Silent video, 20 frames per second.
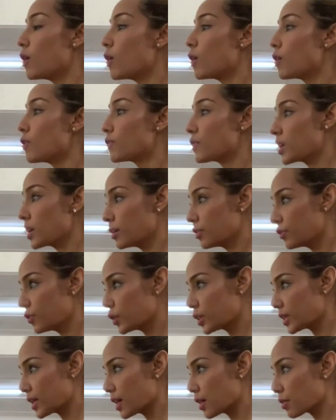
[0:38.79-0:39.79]
of
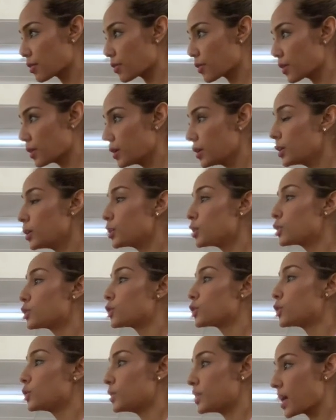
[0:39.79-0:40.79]
foot health
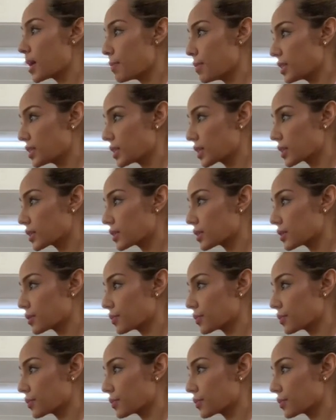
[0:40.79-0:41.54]
to diabetics.